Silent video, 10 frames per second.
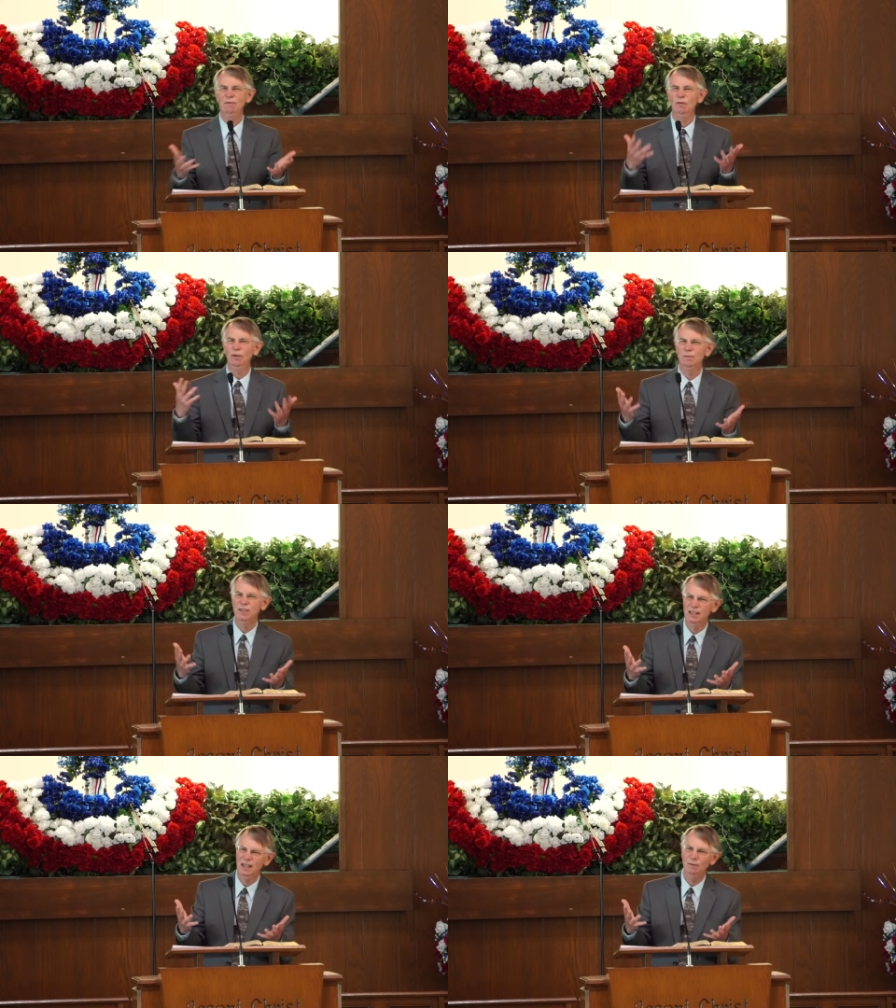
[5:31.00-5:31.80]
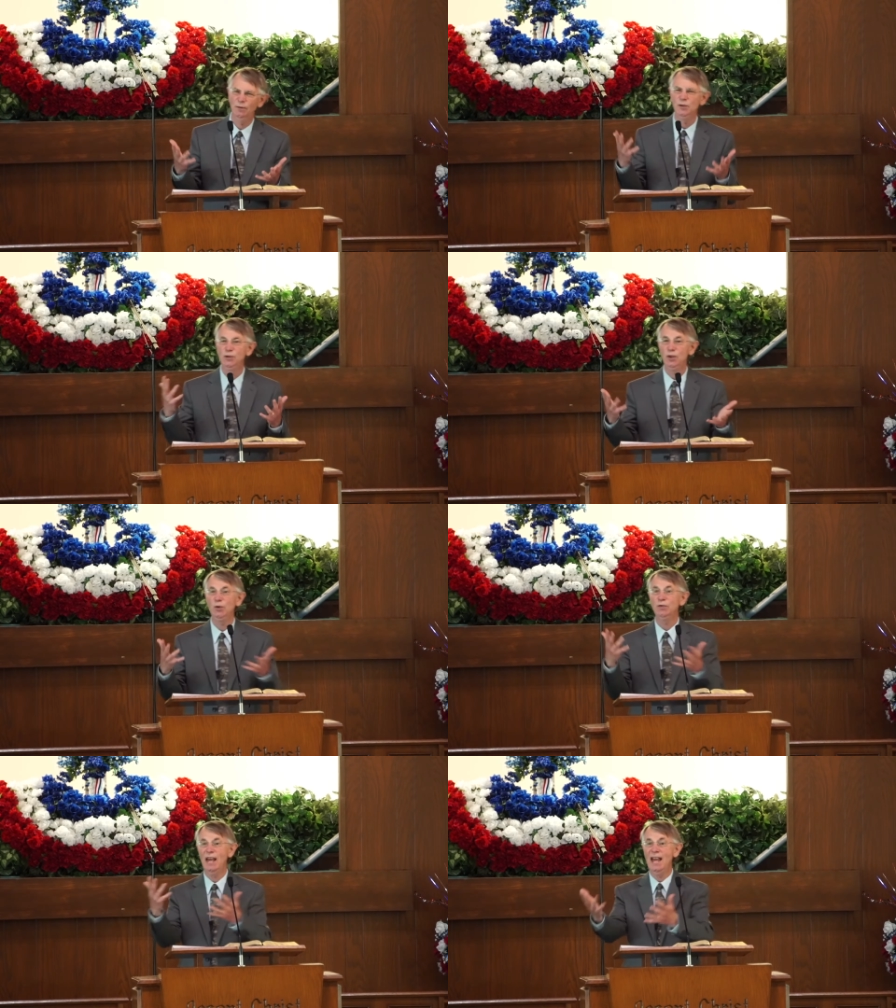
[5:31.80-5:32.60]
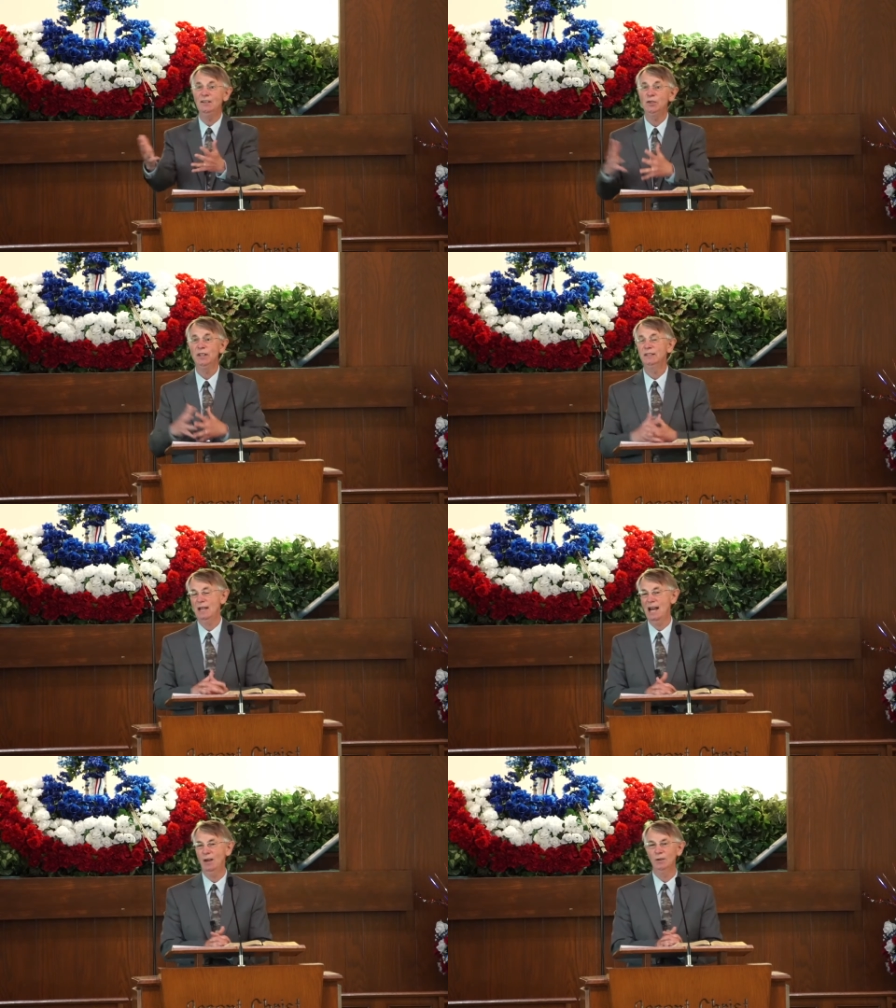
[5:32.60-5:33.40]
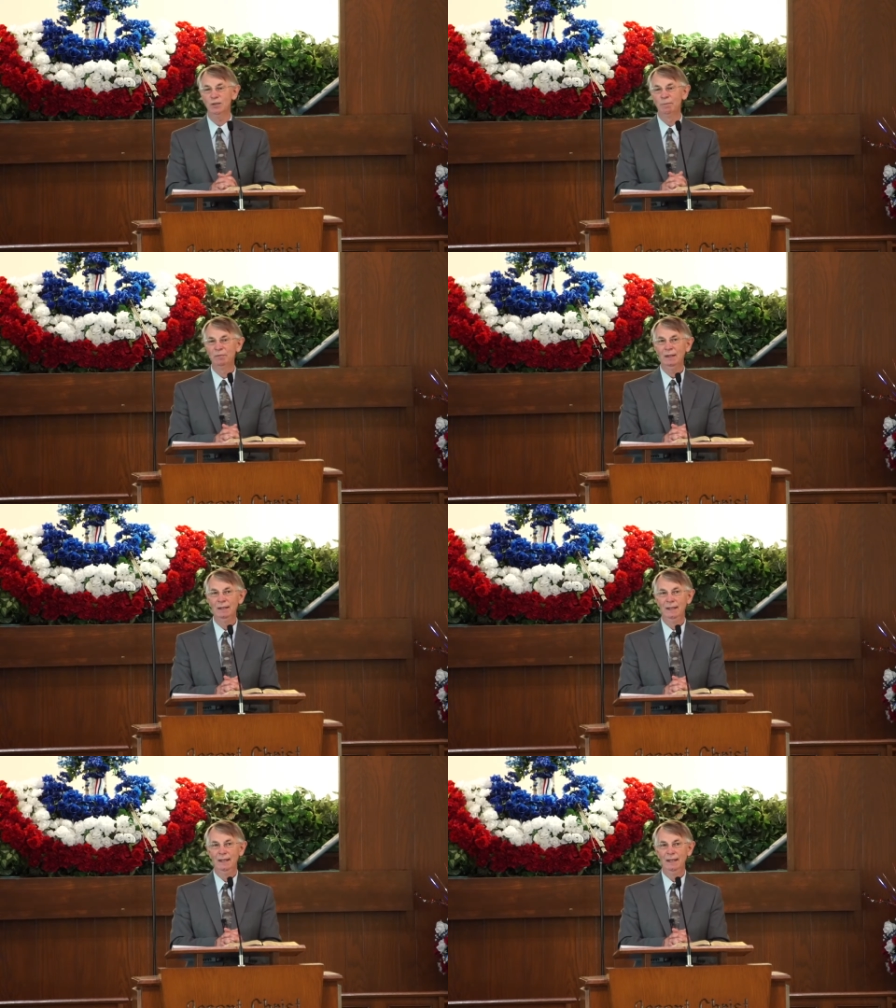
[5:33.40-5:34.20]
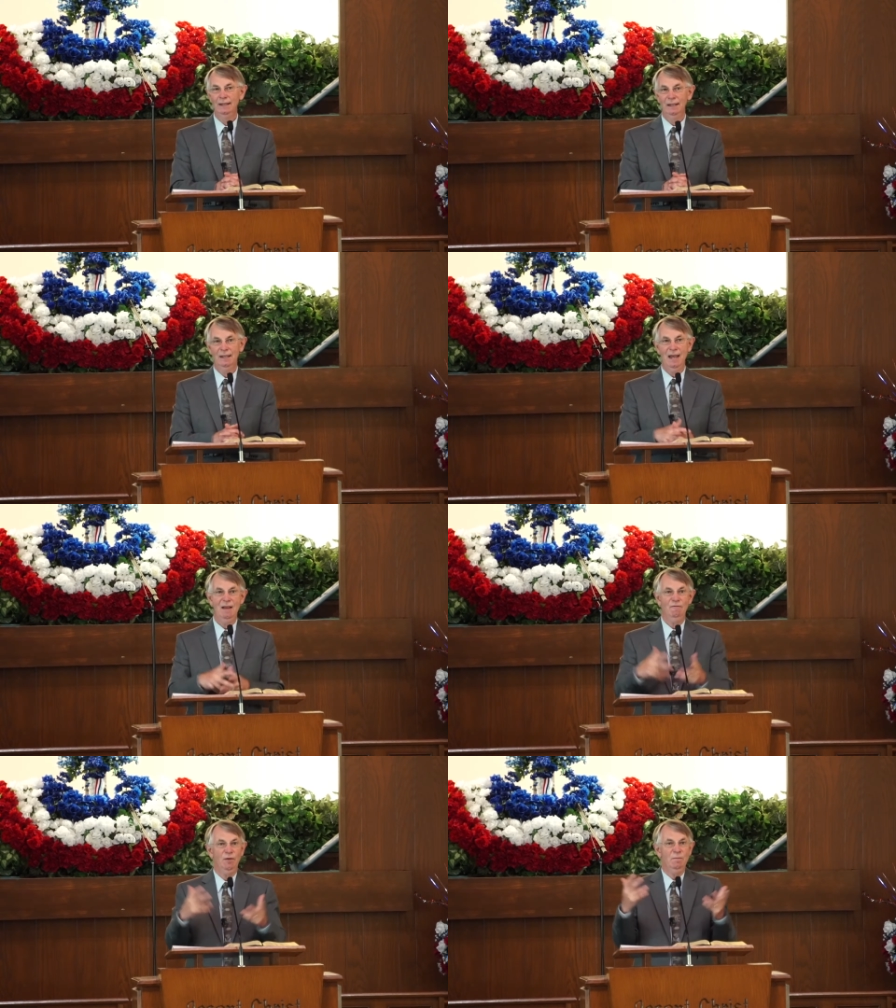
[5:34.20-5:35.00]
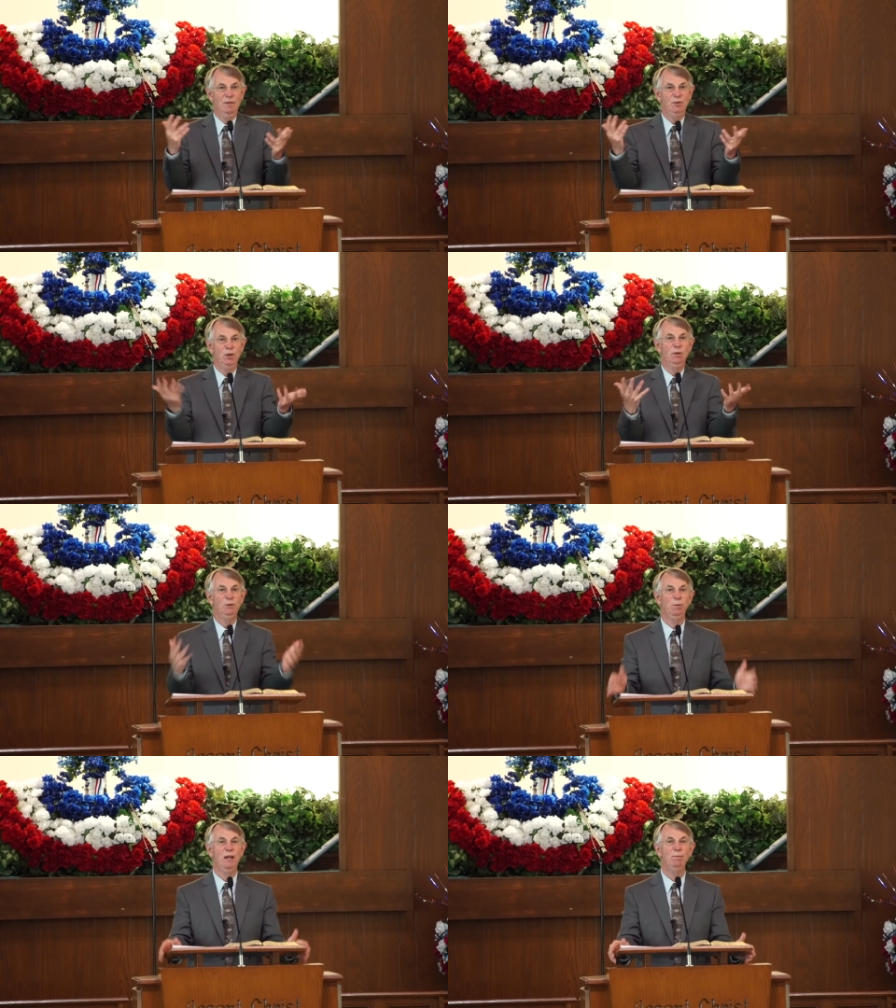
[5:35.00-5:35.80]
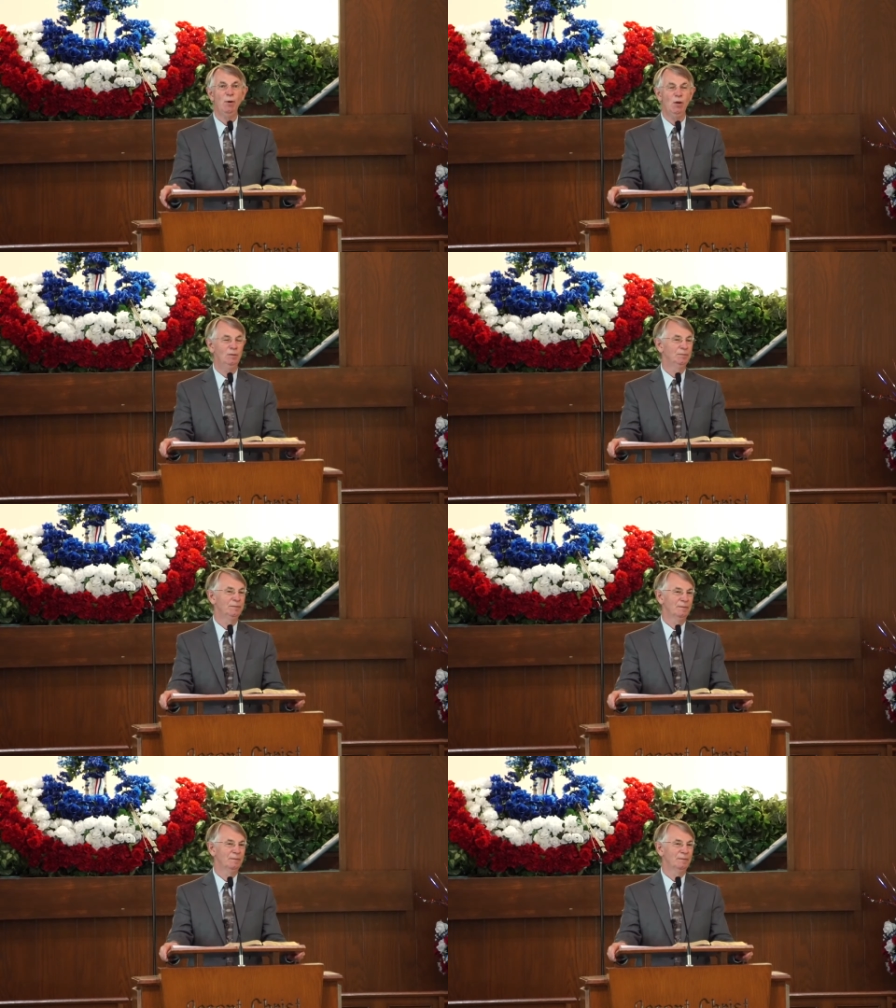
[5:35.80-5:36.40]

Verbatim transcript: from sin for Jews and Gentiles, uh, came from the Jewish people.